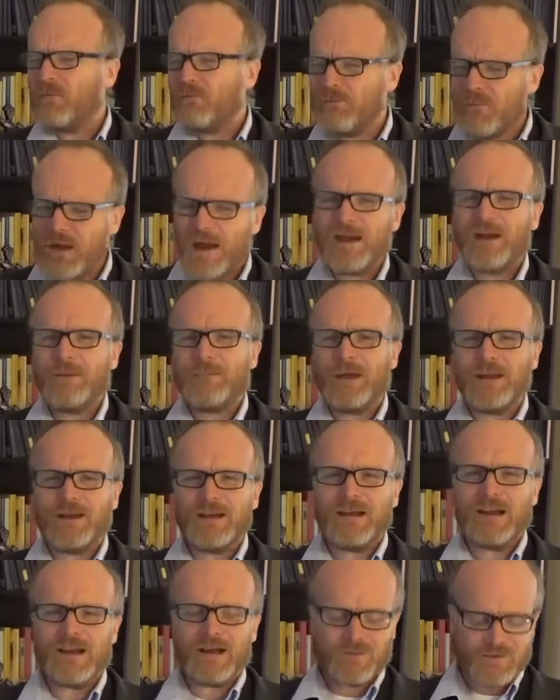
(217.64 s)

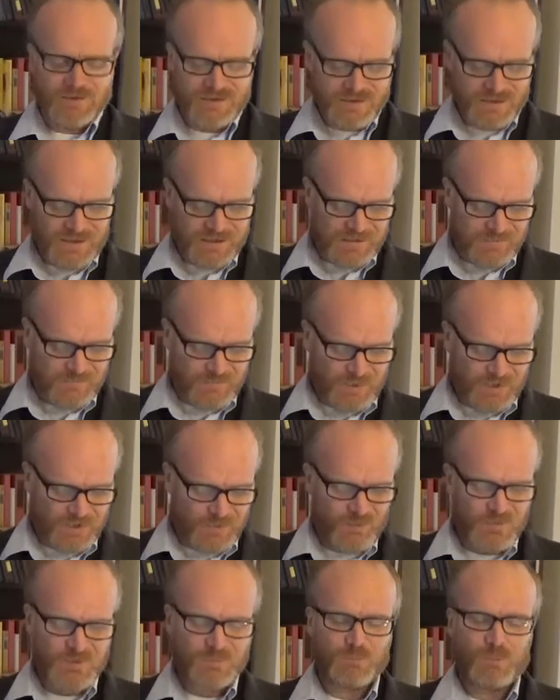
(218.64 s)
Many languages. I want
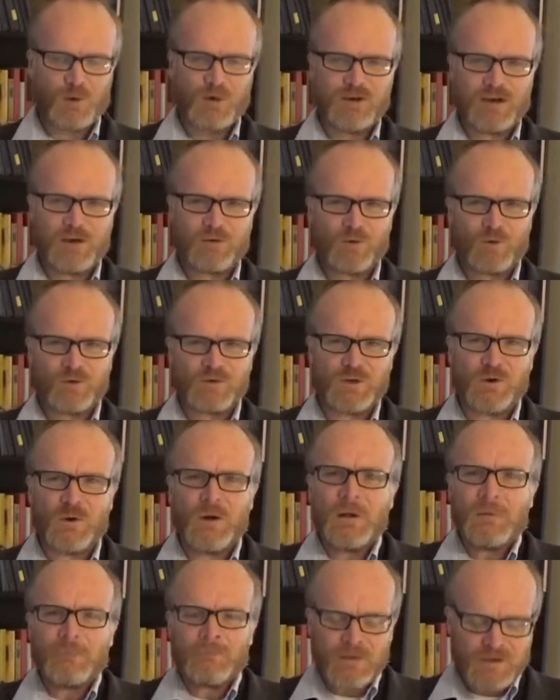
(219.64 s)
to point out also
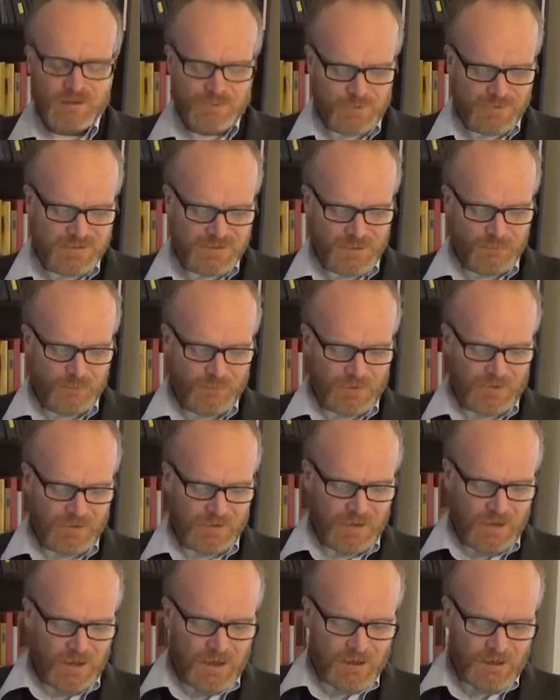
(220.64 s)

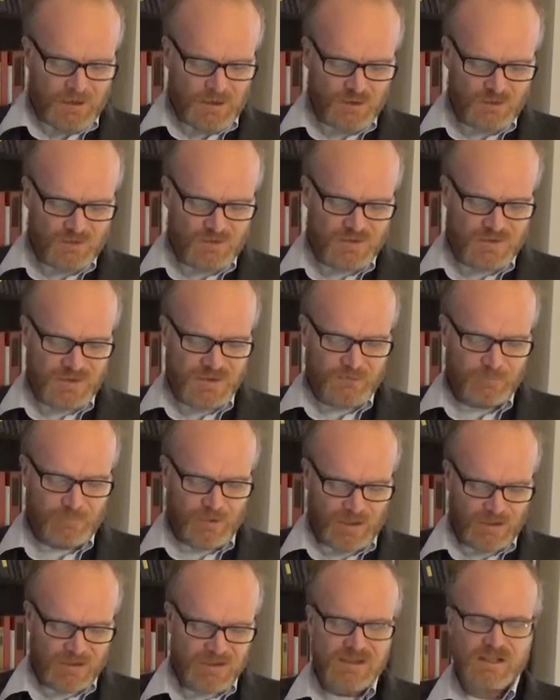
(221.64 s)
specifically Justin
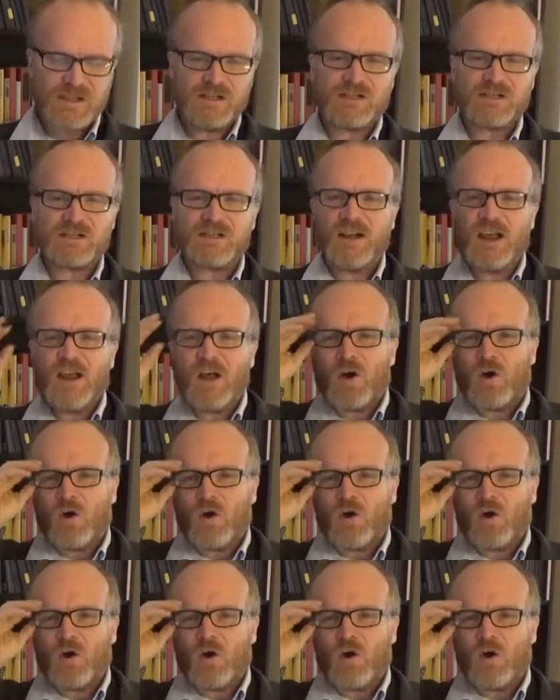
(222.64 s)
Malcic,